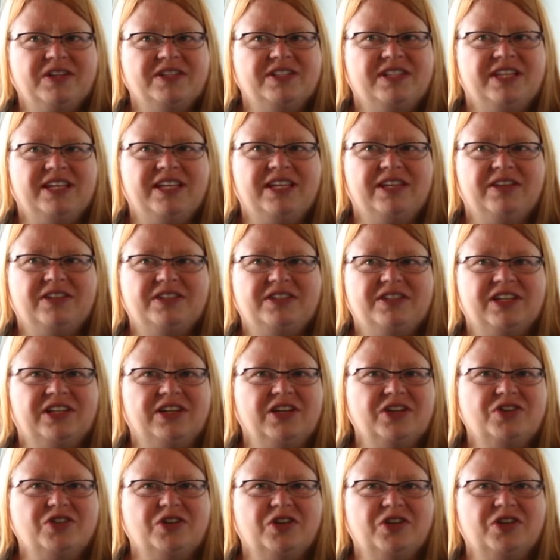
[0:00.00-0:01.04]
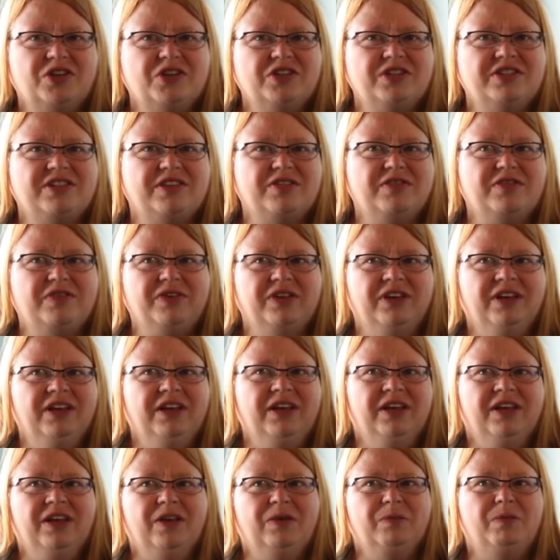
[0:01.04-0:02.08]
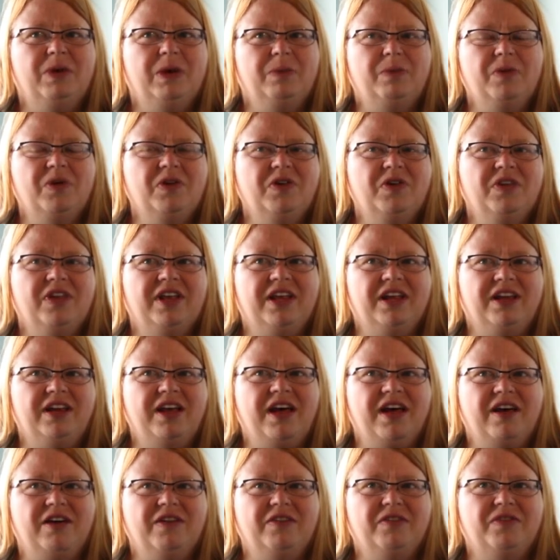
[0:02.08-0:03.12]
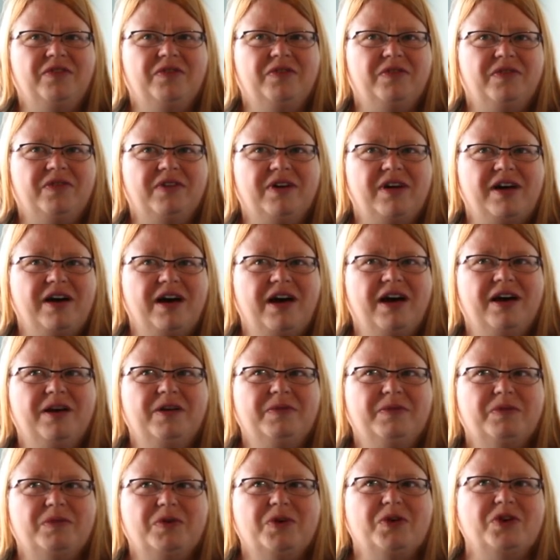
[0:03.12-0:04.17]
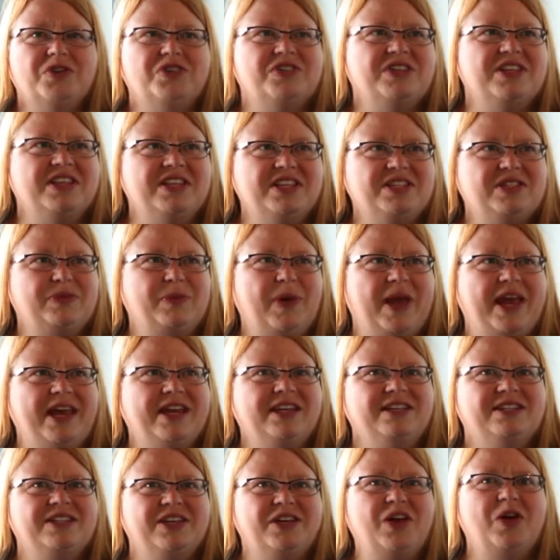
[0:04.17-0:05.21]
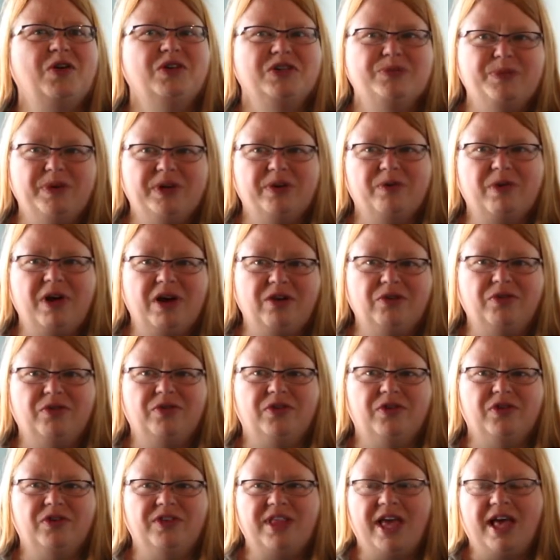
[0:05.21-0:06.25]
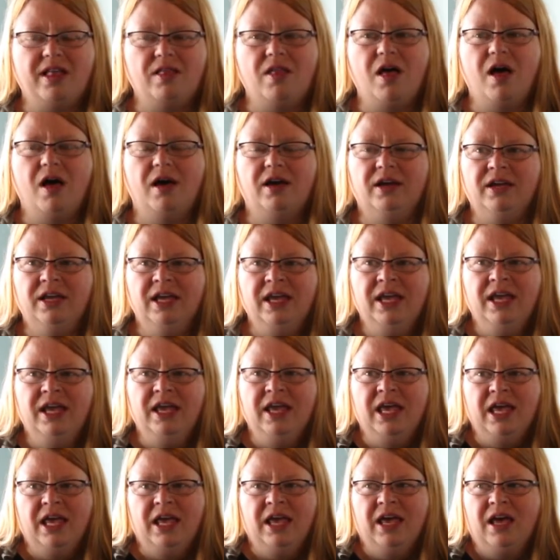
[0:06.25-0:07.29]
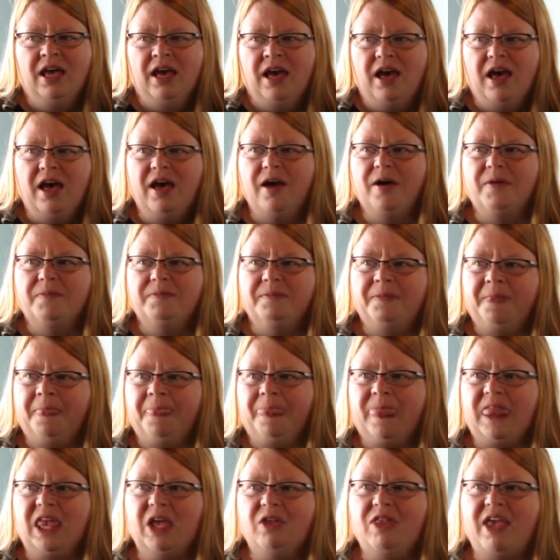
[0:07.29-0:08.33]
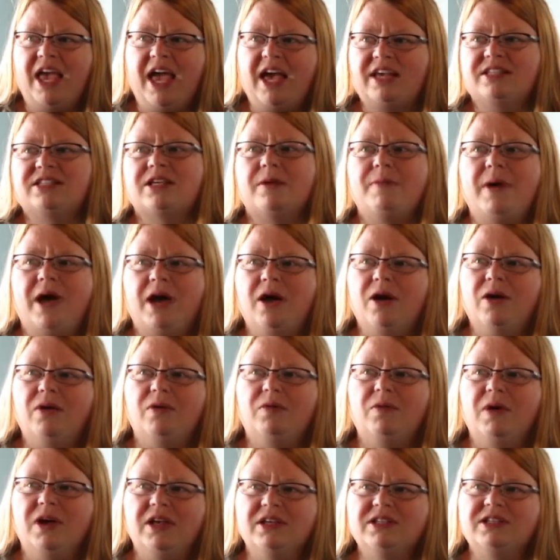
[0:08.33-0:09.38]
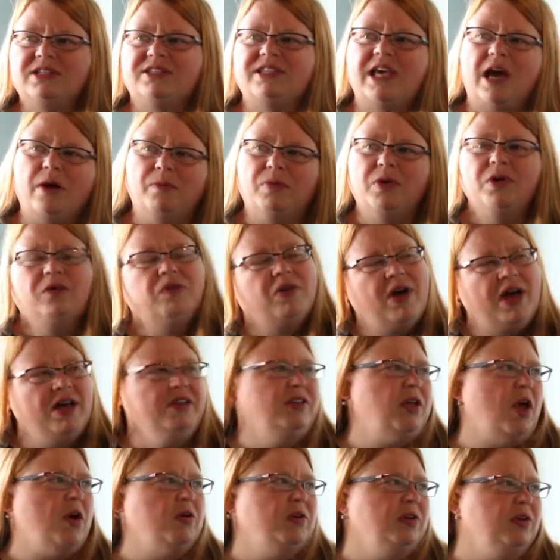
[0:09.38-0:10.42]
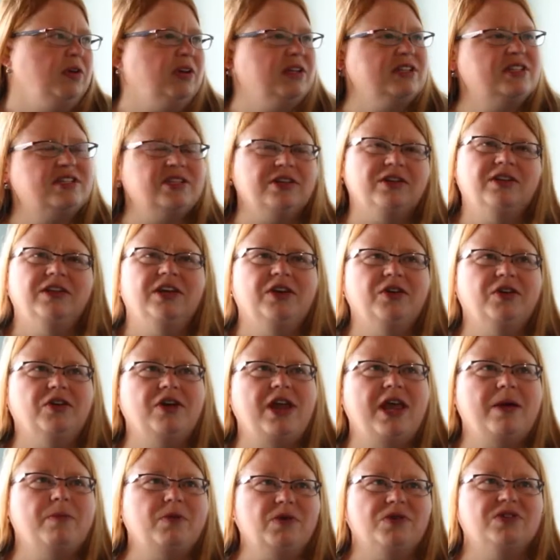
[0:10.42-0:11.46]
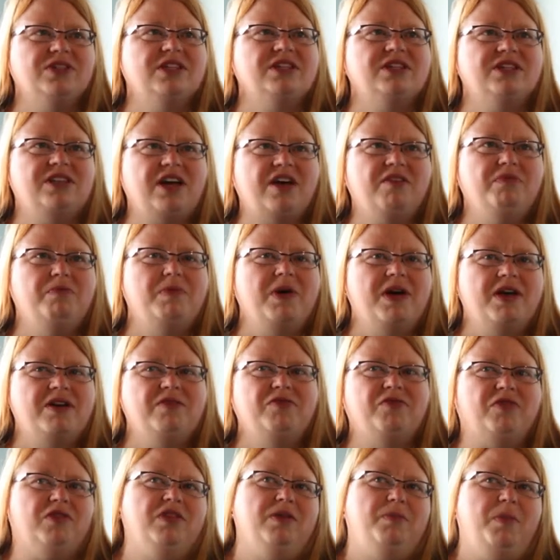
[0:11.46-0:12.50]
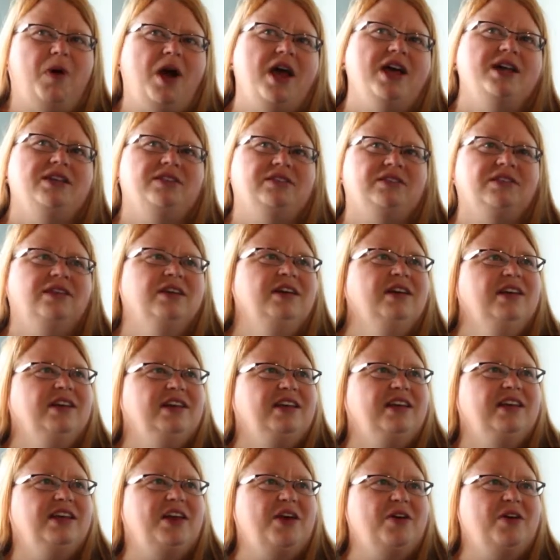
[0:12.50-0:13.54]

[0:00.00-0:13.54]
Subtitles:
see signatures of people that have rehearsed in this space. It's been around for that long. They ask about, well, is it soundproof? Well, no, you can still hear your neighbors and stuff, but for the price, you